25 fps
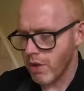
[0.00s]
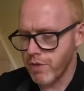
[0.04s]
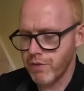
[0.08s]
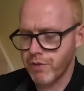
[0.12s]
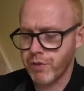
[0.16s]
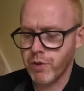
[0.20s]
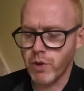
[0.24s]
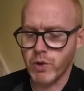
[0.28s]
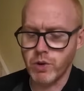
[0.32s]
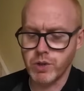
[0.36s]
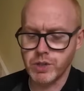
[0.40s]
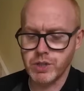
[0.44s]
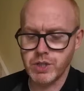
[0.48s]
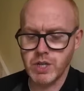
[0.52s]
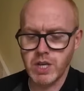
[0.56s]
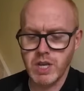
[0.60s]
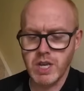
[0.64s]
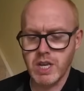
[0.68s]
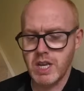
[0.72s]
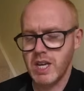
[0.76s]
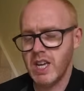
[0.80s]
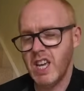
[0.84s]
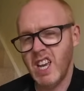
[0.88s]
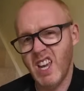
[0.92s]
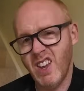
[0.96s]
Of course,
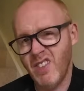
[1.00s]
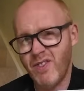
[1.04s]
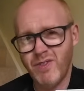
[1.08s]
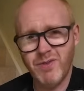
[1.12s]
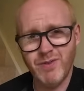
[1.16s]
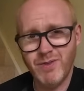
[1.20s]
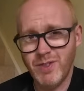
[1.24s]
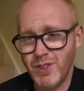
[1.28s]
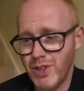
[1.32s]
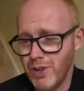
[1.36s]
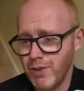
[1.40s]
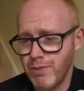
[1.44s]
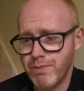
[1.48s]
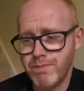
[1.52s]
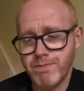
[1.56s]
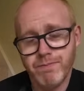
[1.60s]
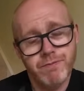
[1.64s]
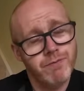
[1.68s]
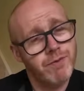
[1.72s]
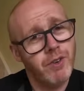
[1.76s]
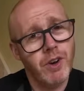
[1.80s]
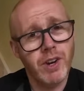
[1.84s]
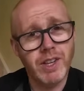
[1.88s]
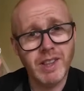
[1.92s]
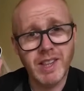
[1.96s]
if you
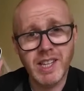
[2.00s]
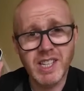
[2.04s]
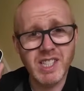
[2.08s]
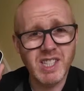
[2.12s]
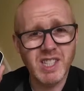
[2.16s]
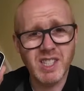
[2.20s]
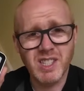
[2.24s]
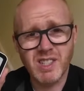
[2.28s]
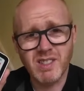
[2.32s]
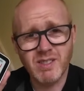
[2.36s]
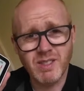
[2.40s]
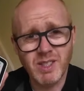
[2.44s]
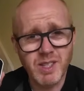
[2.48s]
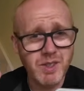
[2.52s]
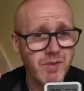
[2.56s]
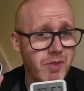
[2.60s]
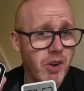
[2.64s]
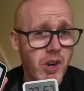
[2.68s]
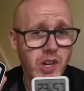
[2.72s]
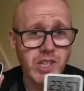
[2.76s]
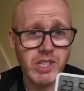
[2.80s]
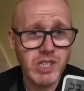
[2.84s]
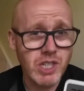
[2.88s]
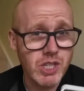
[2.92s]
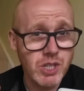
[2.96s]
find these
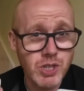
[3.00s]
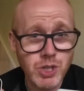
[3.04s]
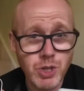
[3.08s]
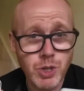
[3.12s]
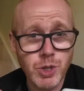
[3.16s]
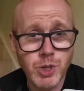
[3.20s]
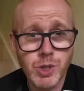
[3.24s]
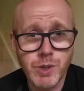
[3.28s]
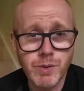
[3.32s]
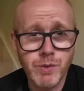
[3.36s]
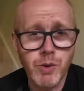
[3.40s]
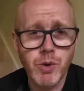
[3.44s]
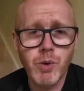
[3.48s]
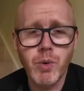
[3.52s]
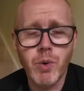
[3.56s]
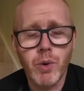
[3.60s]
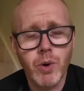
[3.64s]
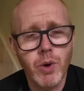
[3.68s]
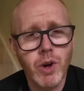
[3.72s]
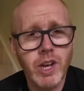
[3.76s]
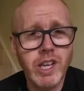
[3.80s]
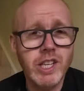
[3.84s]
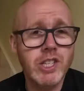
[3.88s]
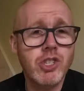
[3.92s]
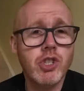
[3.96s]
devices useful
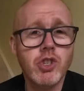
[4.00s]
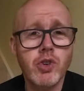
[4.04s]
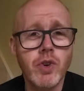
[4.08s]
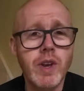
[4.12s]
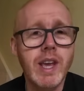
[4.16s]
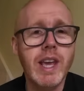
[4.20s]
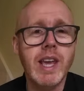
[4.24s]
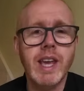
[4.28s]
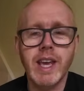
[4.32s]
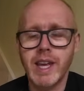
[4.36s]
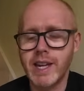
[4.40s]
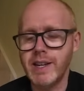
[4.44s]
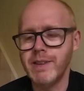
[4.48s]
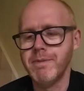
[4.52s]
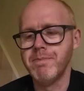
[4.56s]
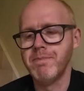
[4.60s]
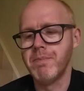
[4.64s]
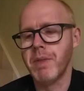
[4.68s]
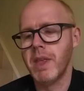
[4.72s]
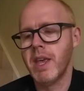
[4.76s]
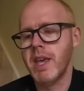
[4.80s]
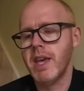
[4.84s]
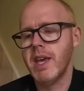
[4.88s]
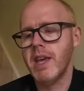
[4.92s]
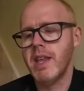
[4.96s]
or intriguing,
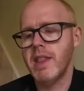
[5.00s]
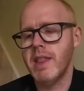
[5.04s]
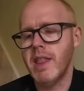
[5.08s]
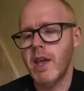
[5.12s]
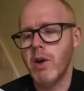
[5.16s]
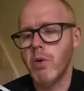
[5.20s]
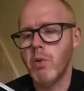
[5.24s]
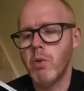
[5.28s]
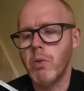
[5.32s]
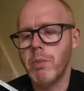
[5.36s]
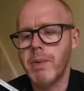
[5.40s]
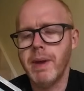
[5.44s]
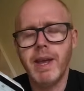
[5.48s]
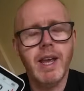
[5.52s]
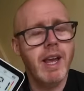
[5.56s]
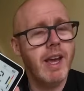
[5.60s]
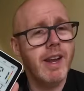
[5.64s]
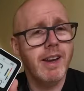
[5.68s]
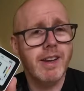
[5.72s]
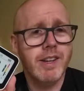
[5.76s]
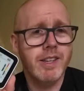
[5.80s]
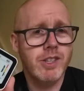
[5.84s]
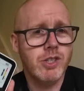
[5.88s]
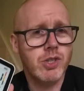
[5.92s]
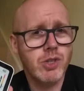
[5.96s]
there will be
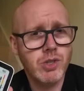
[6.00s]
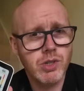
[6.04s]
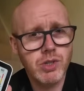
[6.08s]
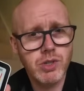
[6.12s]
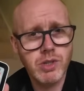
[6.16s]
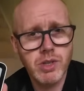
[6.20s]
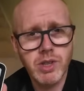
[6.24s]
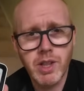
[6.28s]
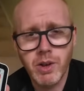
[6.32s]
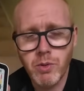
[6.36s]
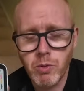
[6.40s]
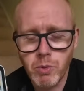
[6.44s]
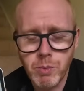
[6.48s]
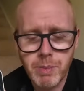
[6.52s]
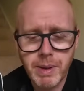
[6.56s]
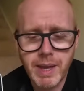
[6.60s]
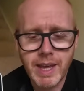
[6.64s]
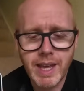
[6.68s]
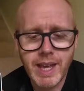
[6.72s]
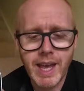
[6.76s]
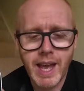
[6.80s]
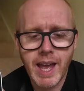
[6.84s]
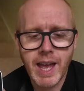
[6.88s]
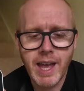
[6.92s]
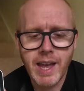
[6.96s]
a there will
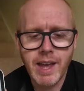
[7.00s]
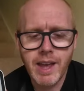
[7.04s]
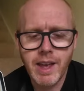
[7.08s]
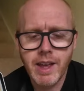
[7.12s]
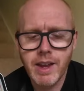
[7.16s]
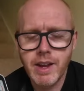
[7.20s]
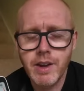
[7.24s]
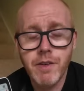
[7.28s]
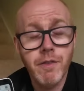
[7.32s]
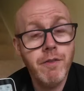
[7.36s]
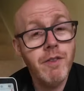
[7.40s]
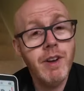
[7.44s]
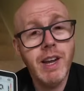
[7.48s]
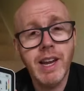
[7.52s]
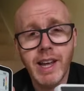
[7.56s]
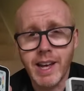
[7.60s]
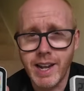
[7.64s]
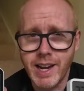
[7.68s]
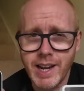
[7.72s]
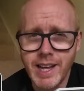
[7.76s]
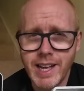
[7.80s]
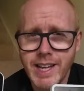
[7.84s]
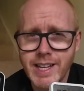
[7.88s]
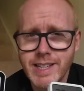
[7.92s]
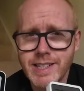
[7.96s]
be an
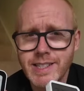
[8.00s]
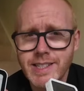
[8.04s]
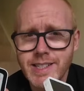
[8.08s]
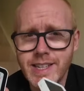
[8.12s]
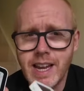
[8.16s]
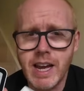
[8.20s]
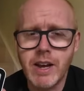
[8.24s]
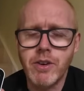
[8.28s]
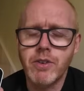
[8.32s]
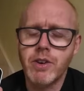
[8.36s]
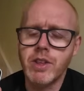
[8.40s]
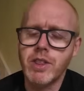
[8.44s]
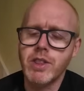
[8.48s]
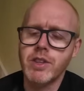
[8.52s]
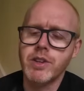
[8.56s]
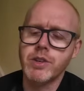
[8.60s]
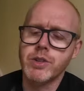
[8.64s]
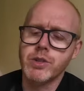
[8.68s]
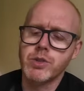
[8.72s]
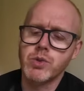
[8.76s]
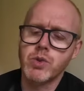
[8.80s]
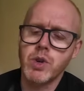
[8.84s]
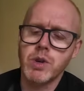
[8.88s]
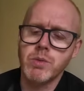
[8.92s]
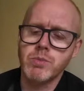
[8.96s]
affiliate link down in the
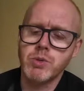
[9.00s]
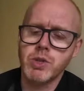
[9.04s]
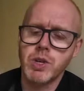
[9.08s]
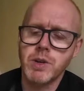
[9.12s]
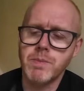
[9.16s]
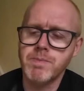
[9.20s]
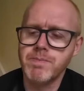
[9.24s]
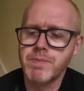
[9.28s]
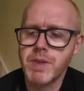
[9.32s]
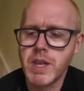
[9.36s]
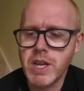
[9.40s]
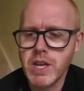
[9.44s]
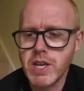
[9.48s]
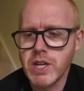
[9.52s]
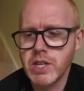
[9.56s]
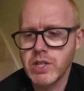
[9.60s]
description